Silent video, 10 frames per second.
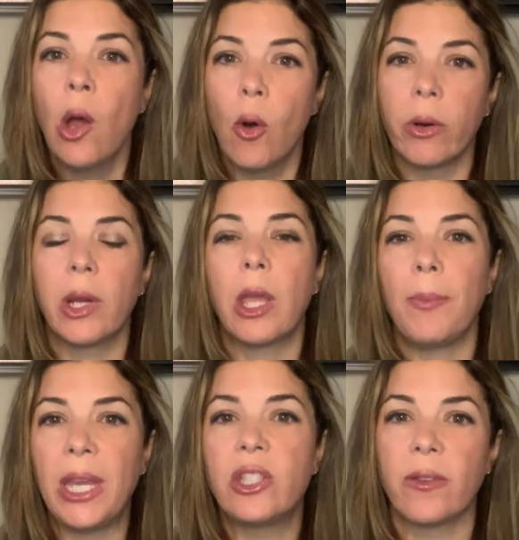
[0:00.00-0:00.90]
Or it
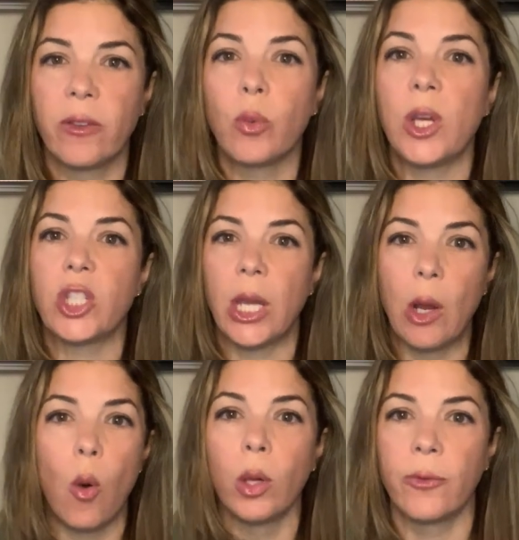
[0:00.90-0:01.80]
could be just
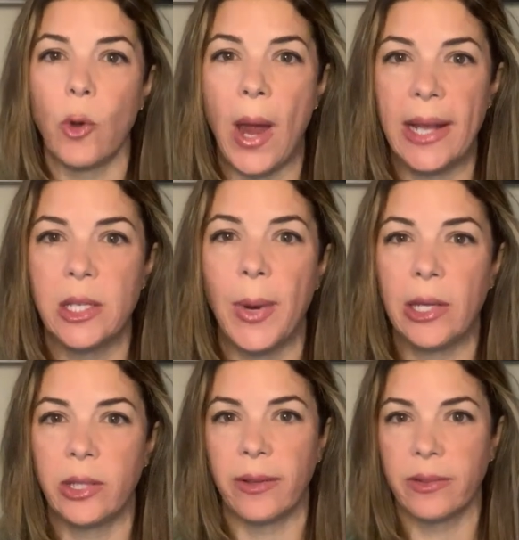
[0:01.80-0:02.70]
switching all of your
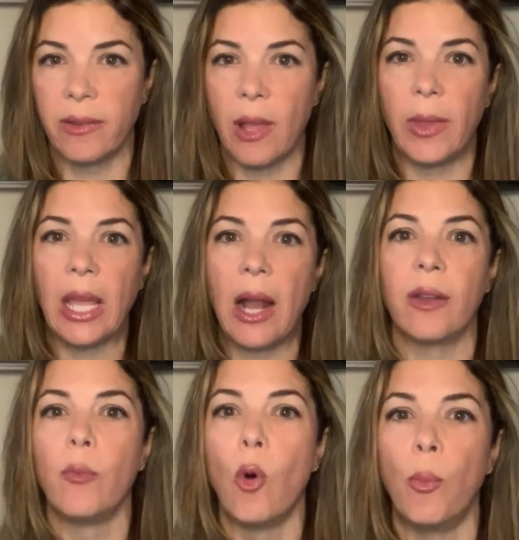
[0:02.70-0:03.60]
antibiotics to something kind
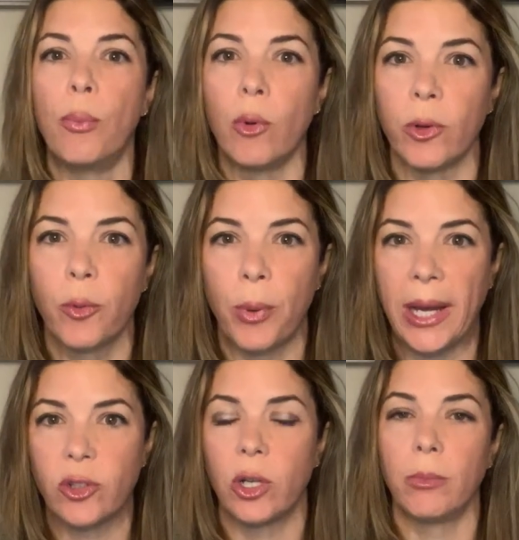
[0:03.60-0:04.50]
of more broad
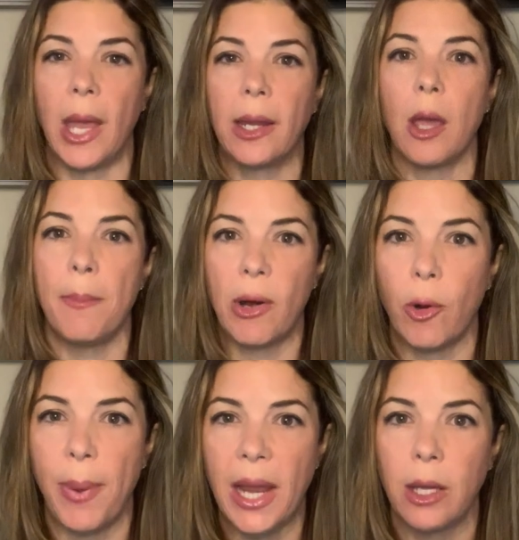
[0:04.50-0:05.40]
spectrum like a
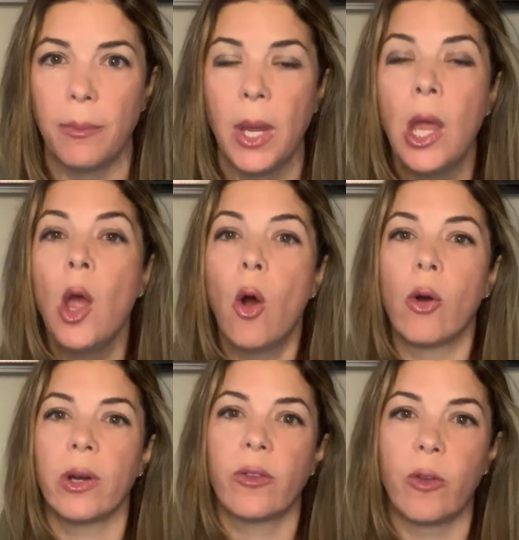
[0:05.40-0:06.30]
meropenem
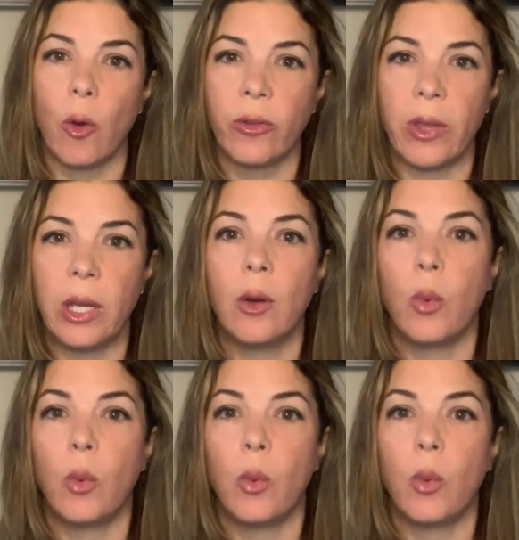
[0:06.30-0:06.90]
or a Zosyn,